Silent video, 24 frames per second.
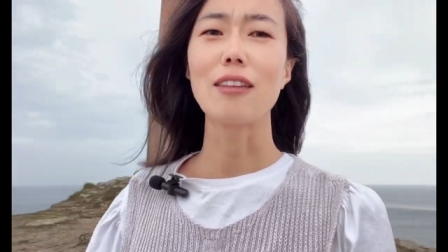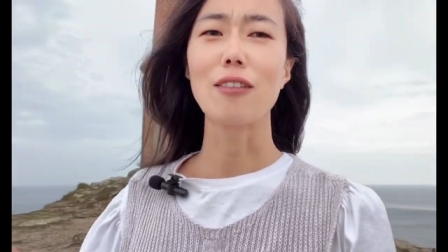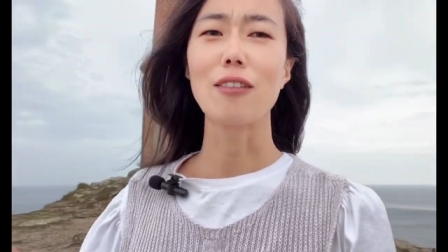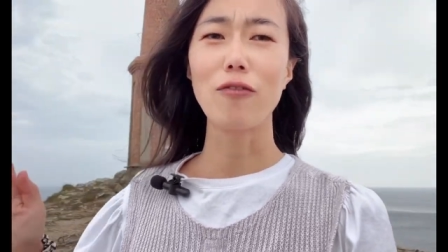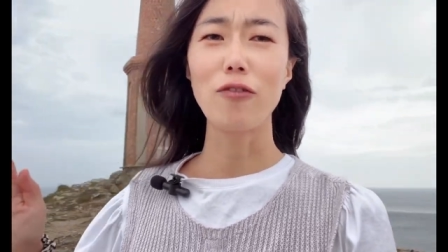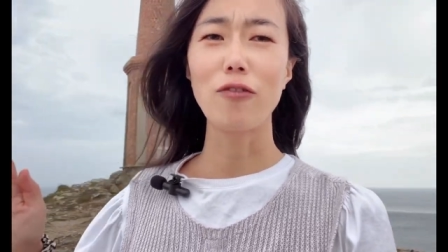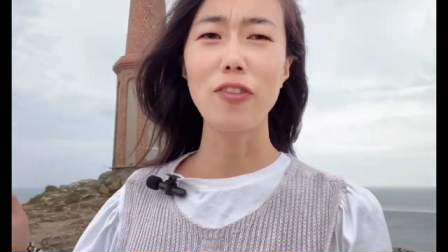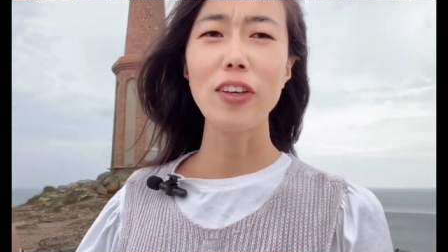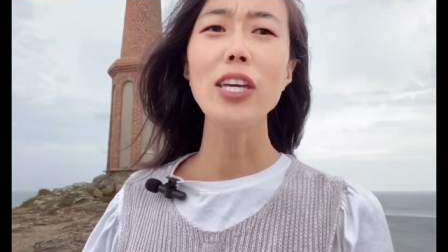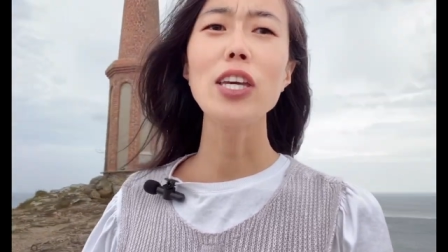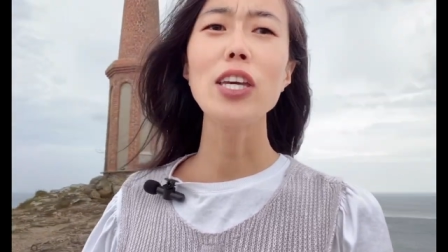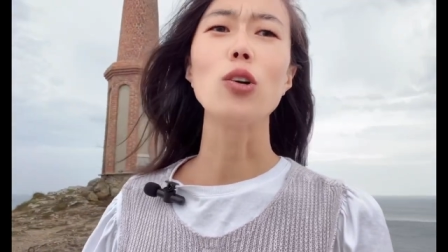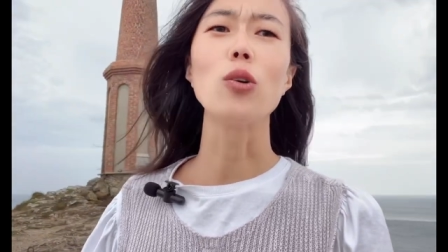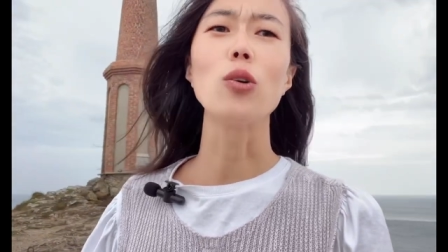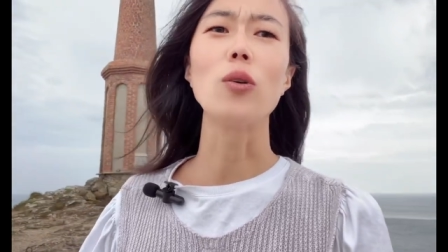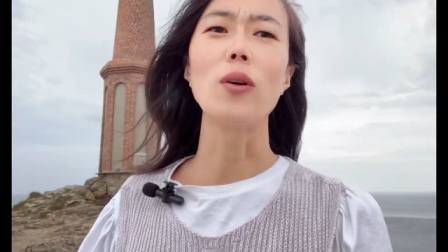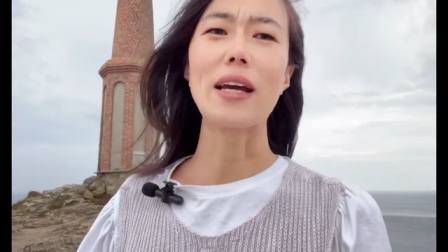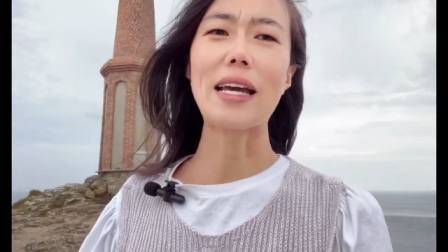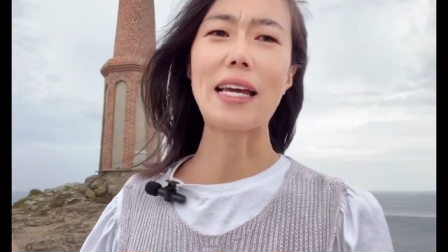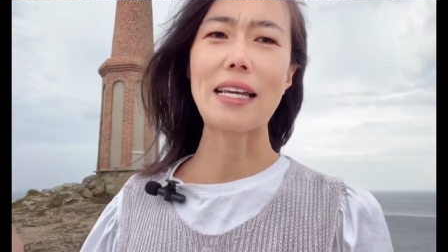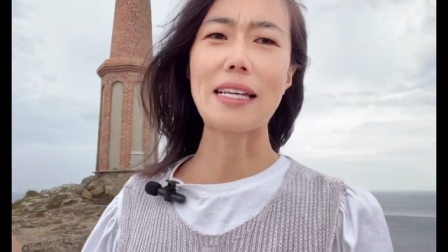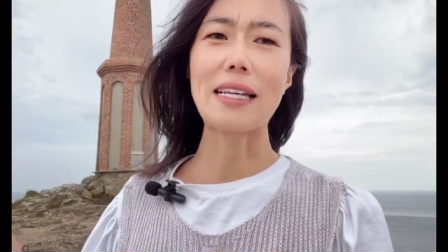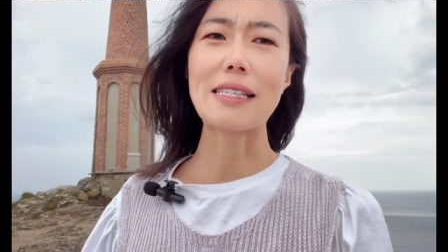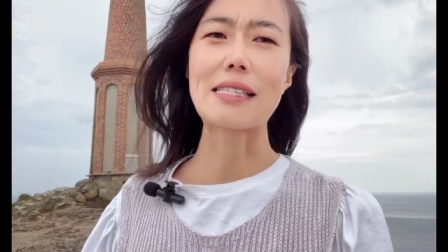the view
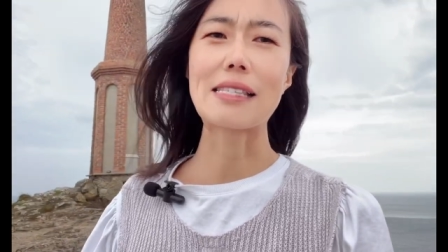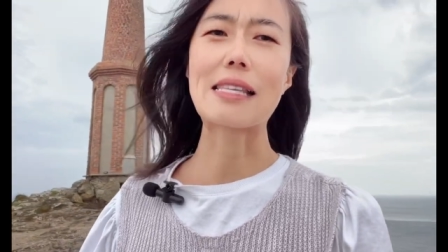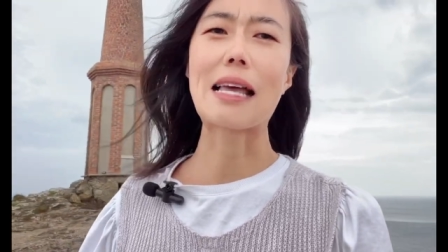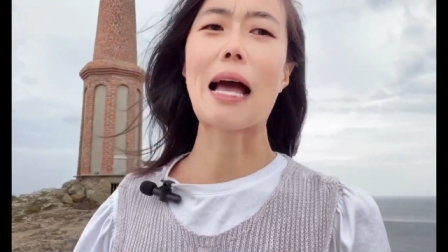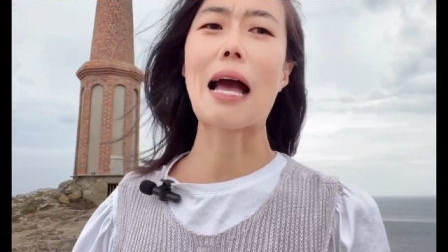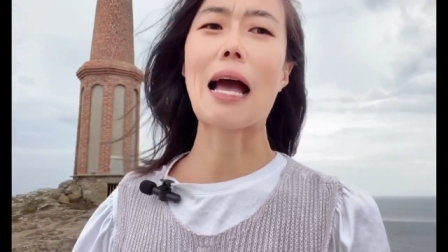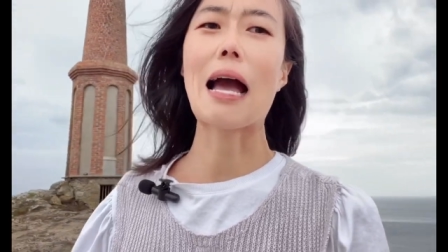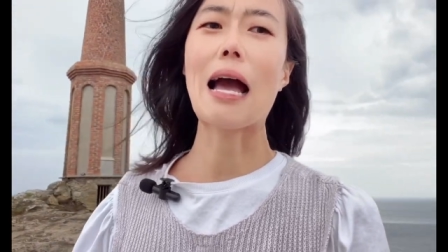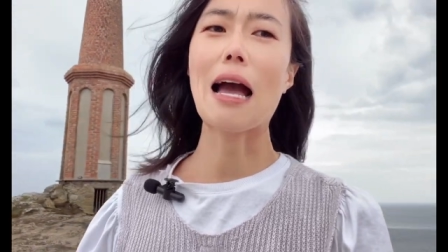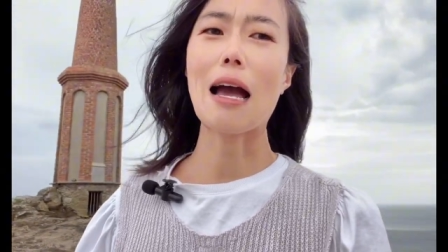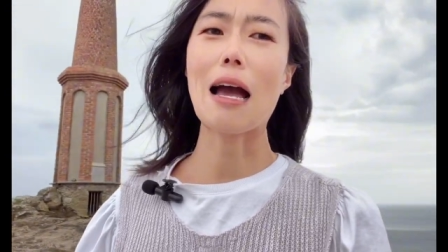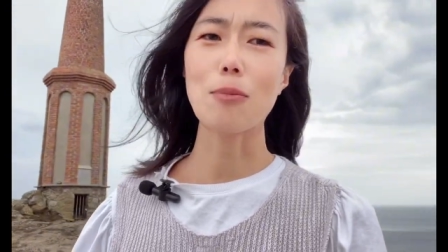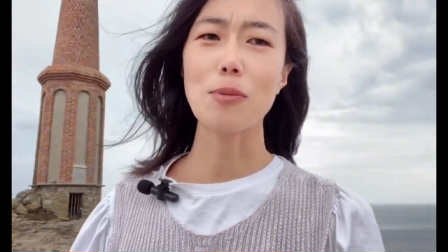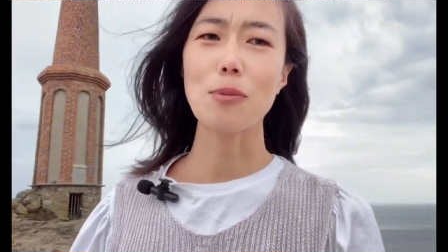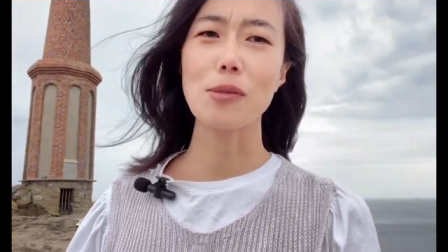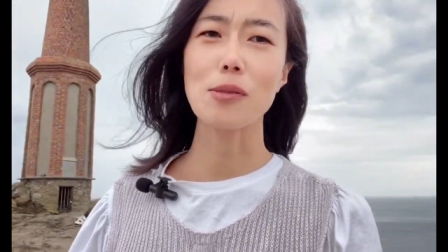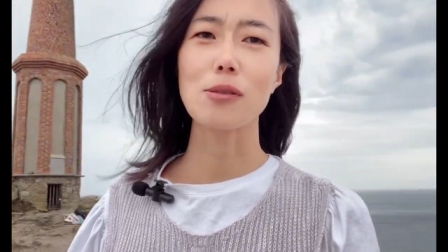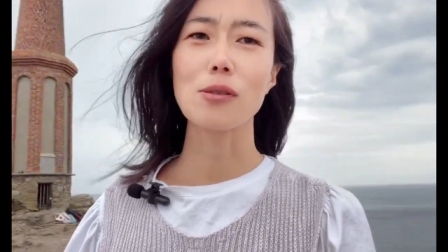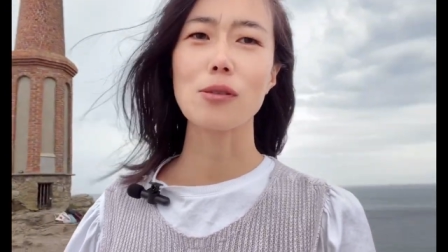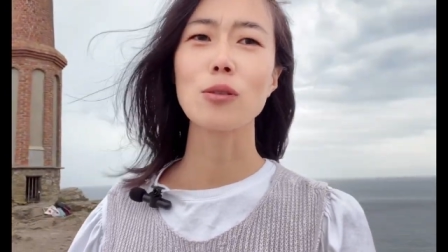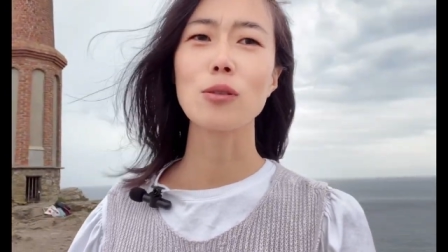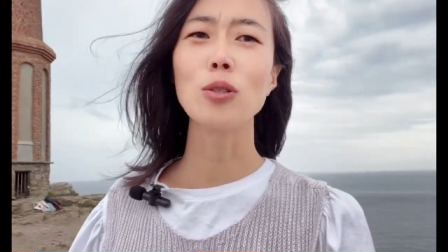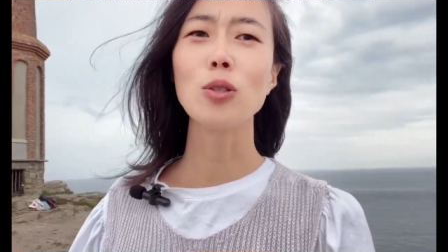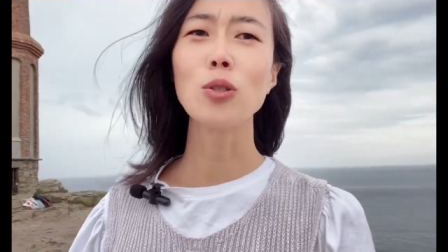is
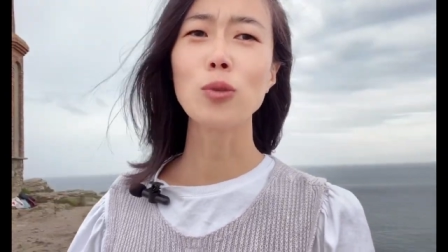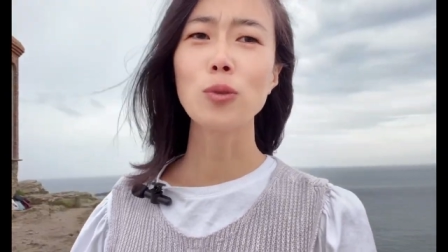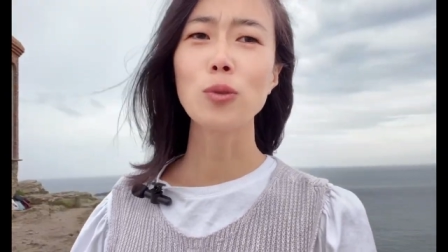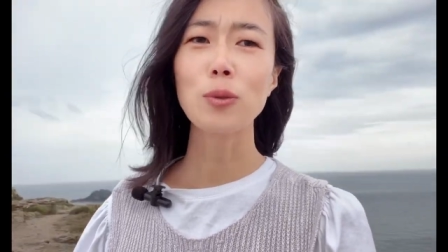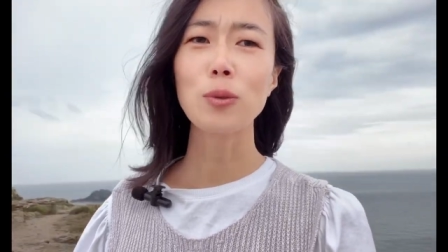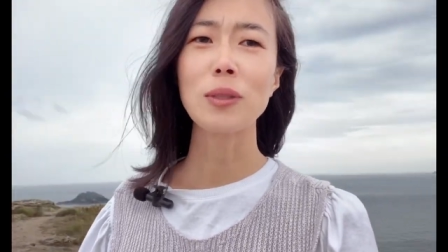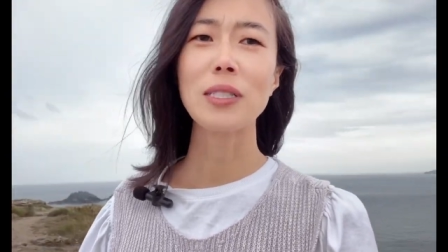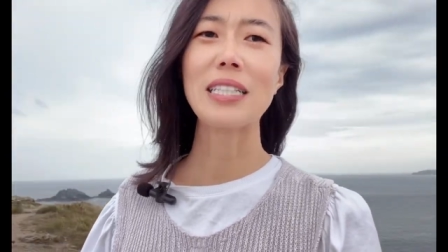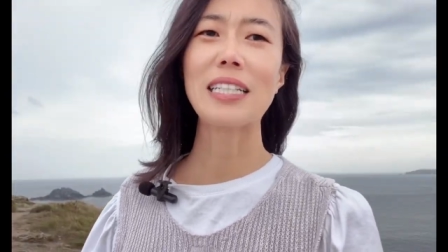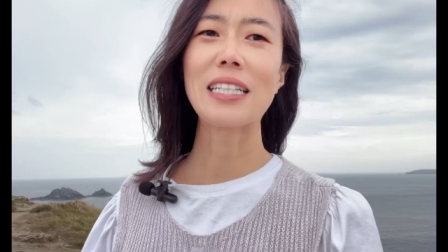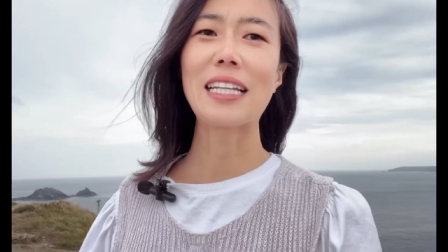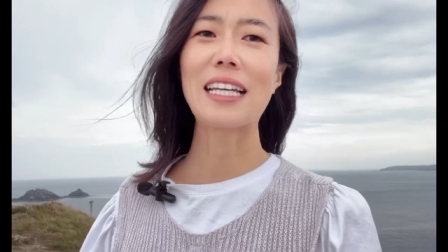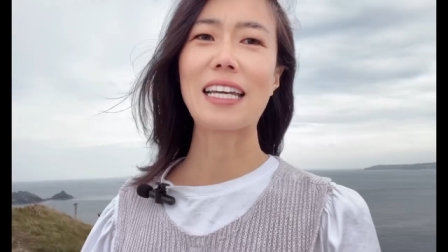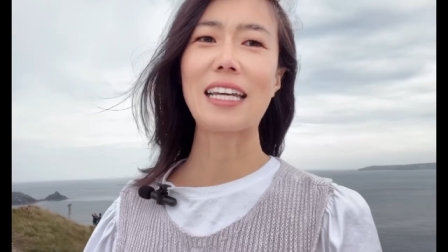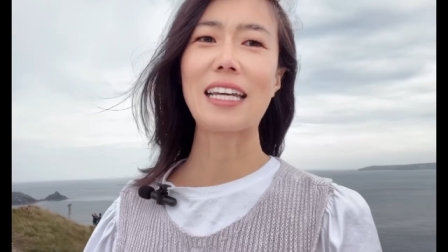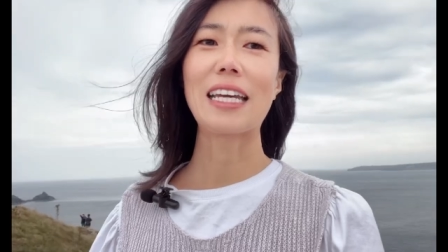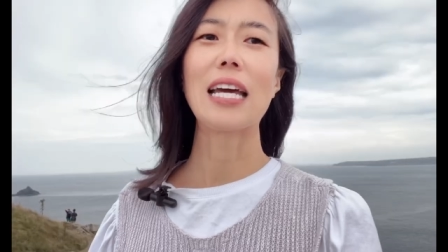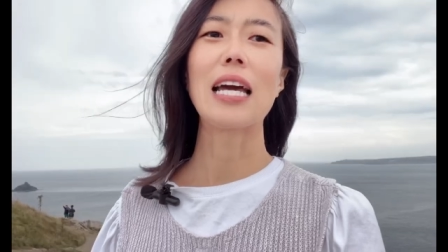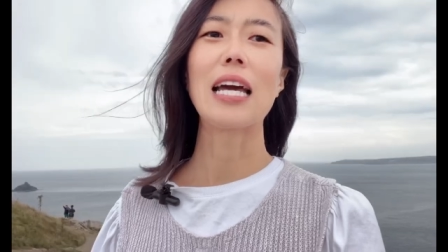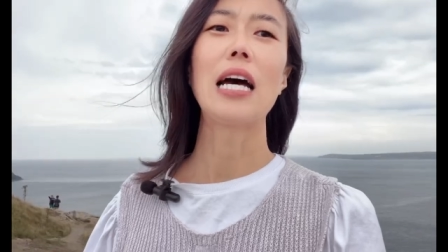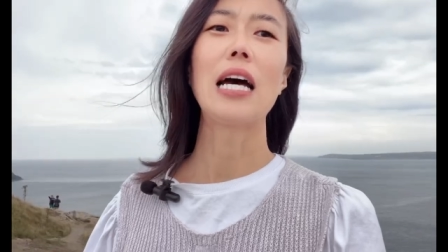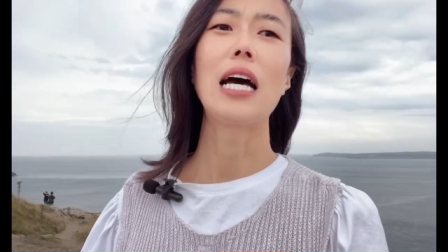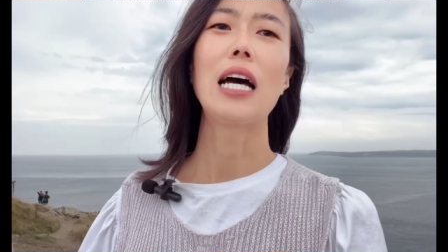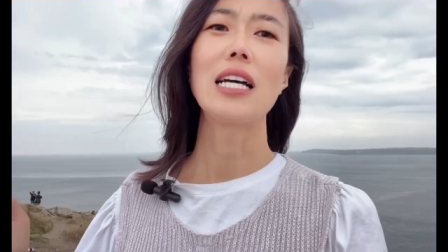
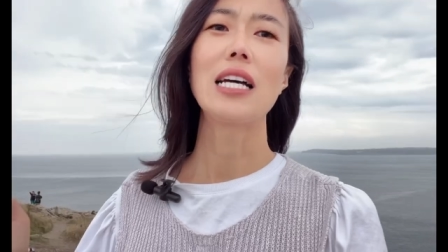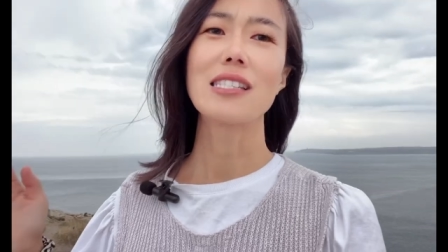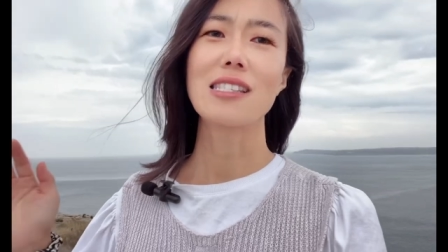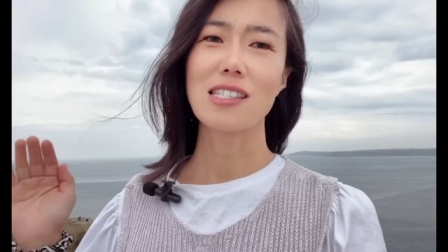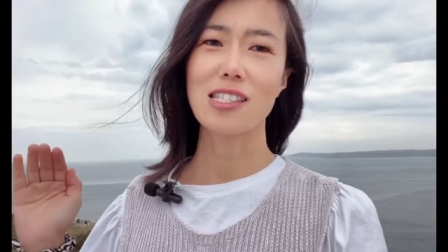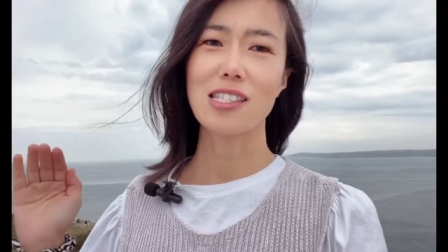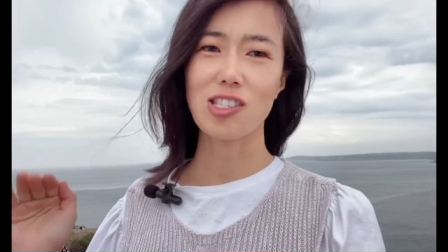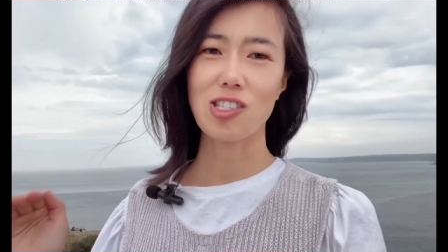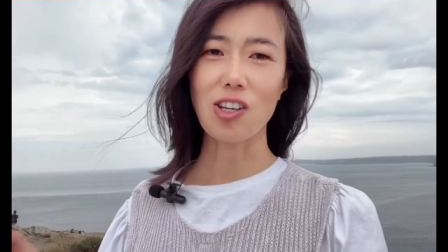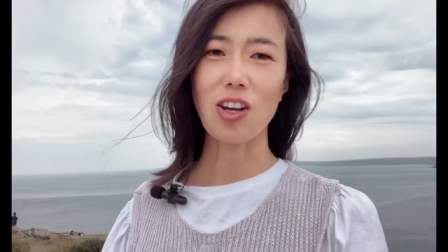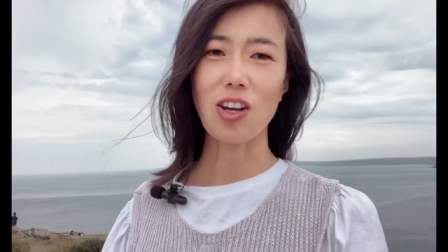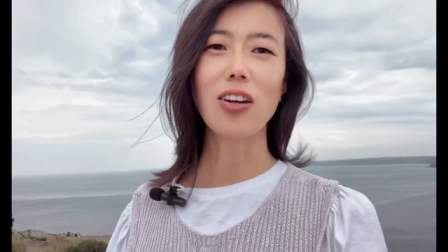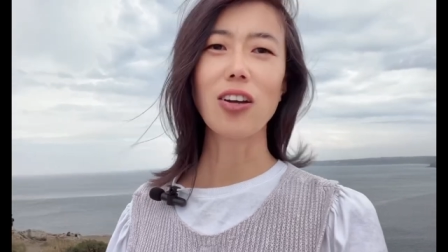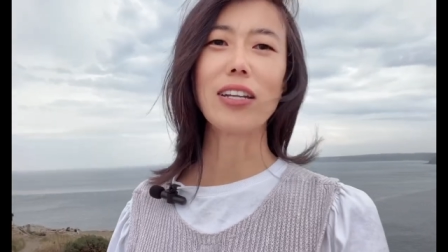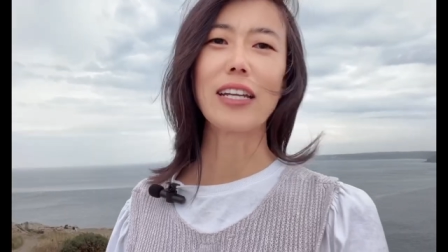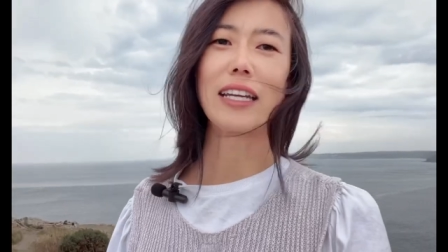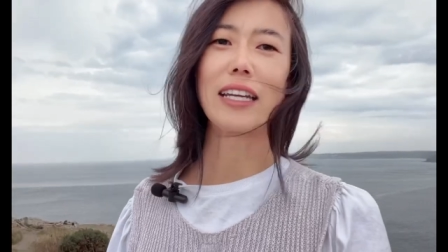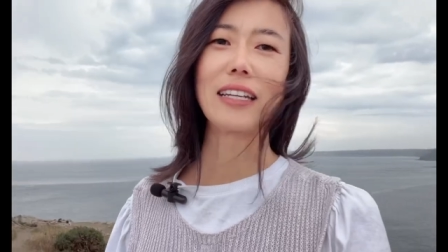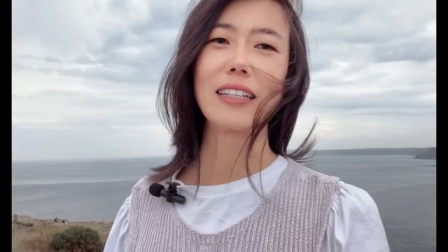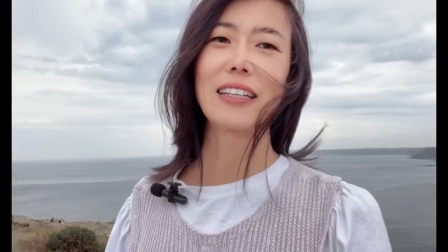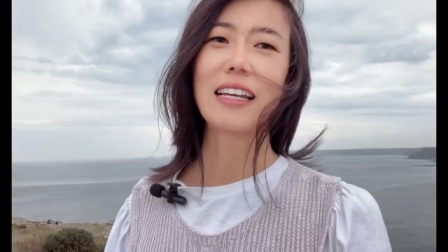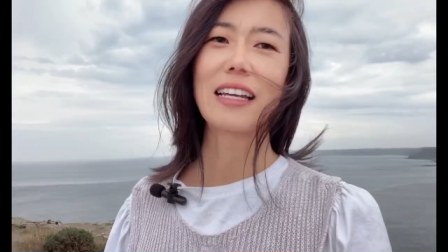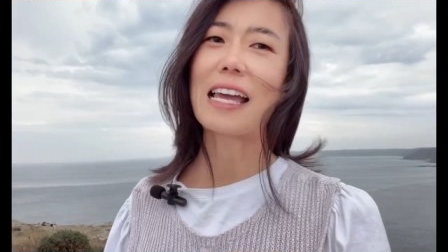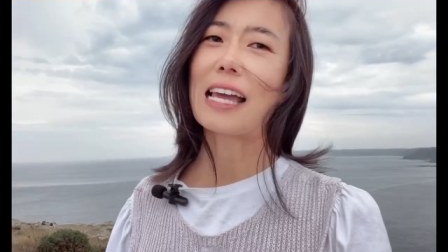absolutely
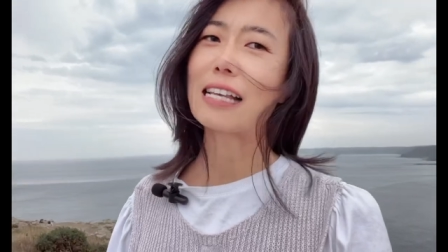stunning.